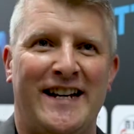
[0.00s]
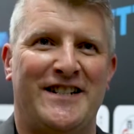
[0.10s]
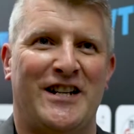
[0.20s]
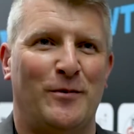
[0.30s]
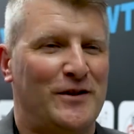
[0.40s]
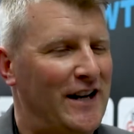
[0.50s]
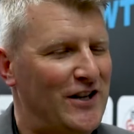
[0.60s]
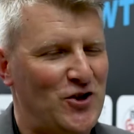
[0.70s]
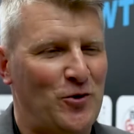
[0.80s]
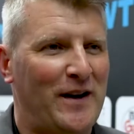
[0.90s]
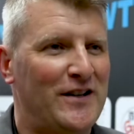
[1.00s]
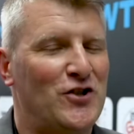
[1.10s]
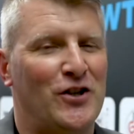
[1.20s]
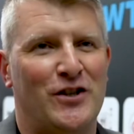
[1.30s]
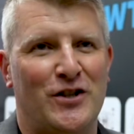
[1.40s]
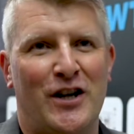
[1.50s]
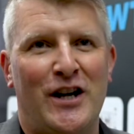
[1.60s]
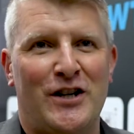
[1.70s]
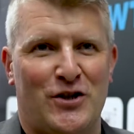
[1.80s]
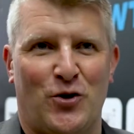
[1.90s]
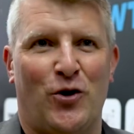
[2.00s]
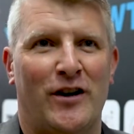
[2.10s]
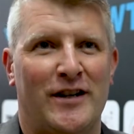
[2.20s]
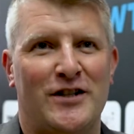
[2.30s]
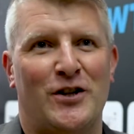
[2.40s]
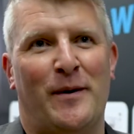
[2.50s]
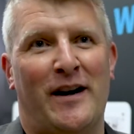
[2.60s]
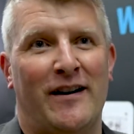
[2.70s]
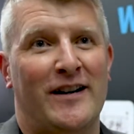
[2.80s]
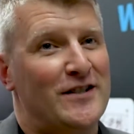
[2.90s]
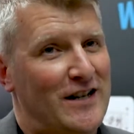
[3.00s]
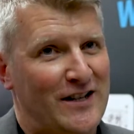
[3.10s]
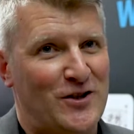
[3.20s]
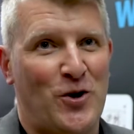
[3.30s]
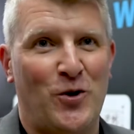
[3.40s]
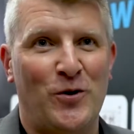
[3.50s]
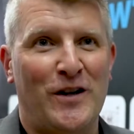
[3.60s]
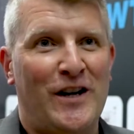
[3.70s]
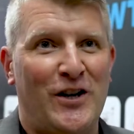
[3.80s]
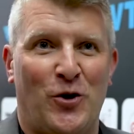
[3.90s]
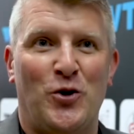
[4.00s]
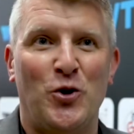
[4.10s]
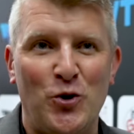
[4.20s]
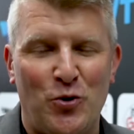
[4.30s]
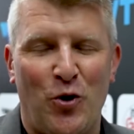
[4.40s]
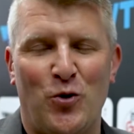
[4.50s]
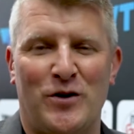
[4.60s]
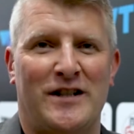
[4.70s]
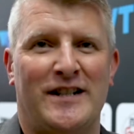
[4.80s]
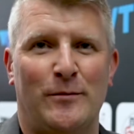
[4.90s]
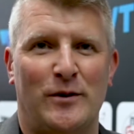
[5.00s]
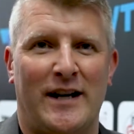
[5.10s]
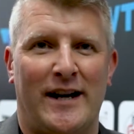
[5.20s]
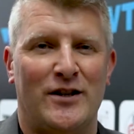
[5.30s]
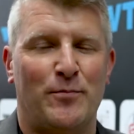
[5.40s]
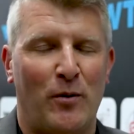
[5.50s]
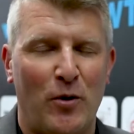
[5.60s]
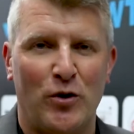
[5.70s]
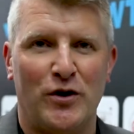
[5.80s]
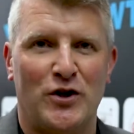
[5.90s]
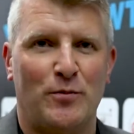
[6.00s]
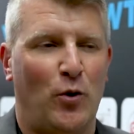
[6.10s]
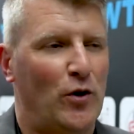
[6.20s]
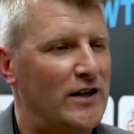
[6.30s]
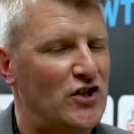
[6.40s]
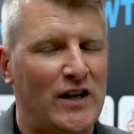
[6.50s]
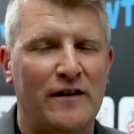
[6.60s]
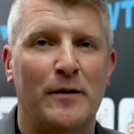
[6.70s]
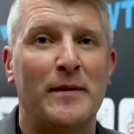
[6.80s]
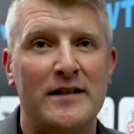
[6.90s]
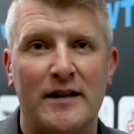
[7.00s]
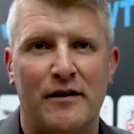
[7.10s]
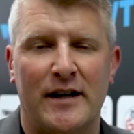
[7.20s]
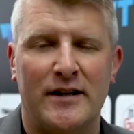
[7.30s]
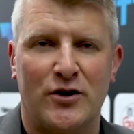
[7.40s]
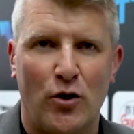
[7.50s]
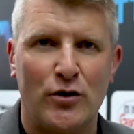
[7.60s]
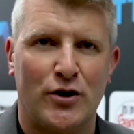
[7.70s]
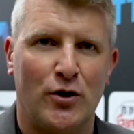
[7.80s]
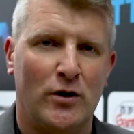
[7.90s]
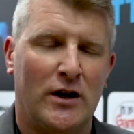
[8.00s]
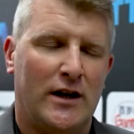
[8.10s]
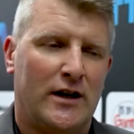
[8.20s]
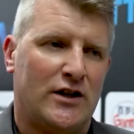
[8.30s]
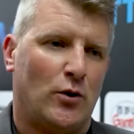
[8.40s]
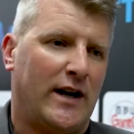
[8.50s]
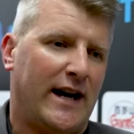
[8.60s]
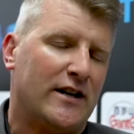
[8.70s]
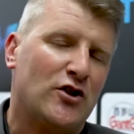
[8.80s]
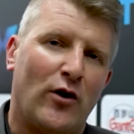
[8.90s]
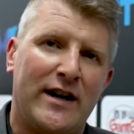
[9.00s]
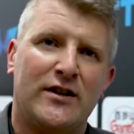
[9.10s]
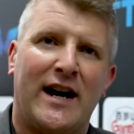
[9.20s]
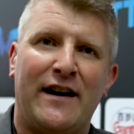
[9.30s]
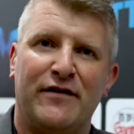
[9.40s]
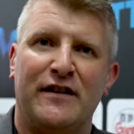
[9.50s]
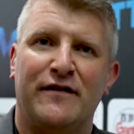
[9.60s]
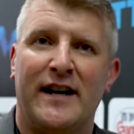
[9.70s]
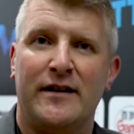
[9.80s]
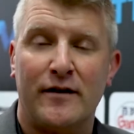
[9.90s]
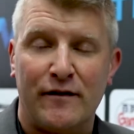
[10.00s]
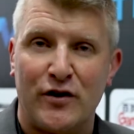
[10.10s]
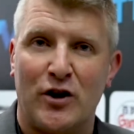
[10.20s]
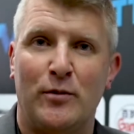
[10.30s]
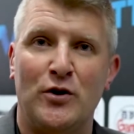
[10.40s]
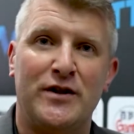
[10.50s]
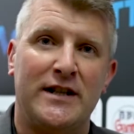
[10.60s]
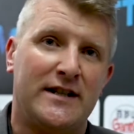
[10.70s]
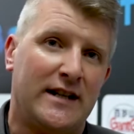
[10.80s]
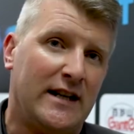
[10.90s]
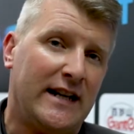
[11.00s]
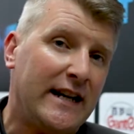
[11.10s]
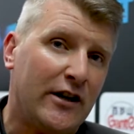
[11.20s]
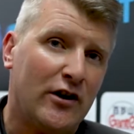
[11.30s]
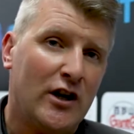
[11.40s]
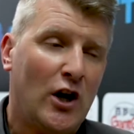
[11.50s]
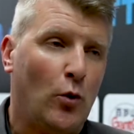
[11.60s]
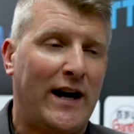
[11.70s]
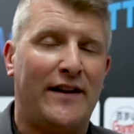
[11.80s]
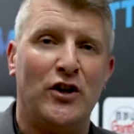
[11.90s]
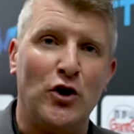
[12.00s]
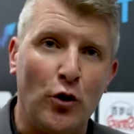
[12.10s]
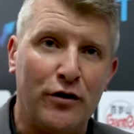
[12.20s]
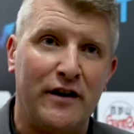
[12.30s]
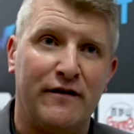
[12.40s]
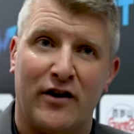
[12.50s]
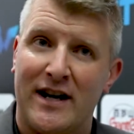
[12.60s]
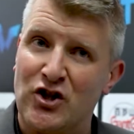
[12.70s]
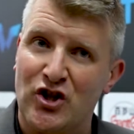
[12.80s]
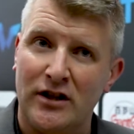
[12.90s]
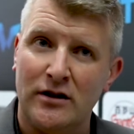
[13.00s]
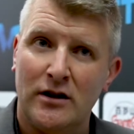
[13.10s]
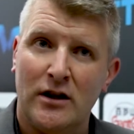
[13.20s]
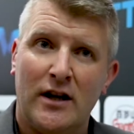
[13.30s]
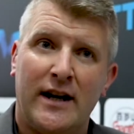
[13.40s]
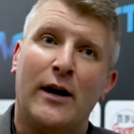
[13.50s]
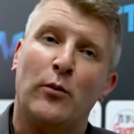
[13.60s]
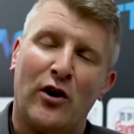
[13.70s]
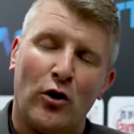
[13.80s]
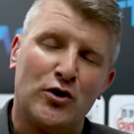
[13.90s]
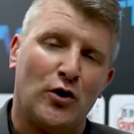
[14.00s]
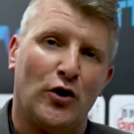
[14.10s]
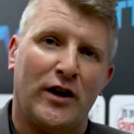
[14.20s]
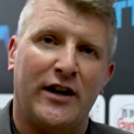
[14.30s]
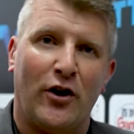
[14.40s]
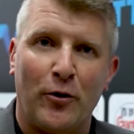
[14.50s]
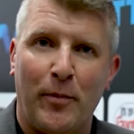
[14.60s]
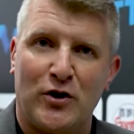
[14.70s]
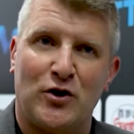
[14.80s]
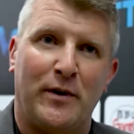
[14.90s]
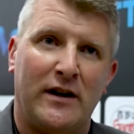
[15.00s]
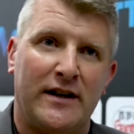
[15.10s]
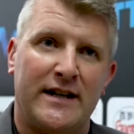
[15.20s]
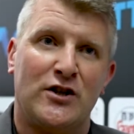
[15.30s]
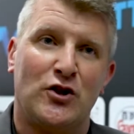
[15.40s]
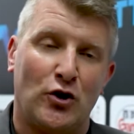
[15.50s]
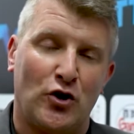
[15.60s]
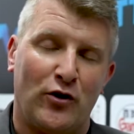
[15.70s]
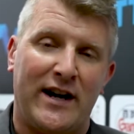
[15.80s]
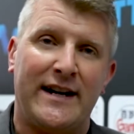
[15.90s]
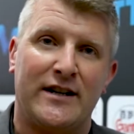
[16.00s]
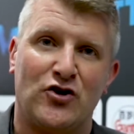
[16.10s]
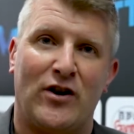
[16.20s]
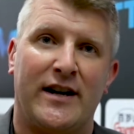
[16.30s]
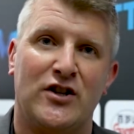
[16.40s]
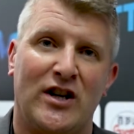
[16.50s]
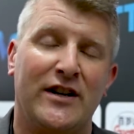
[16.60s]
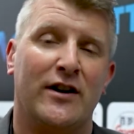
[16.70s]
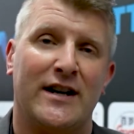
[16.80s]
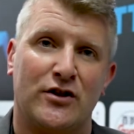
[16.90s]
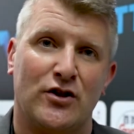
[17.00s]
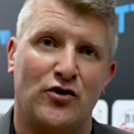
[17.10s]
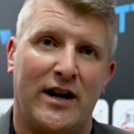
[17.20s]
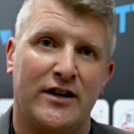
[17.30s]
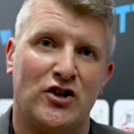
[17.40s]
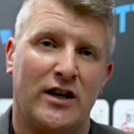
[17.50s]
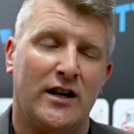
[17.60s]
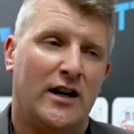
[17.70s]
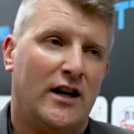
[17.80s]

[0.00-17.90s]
in table tennis. You mentioned Zoran, Tamara, Zlatko, you know, huge roles in table tennis, promoted the sport, achieved amazing things also. So again, it's great to have an event for WTT here. We had the youth in Varaždin, and we are also looking at other possibilities to create a strategy, international strategy.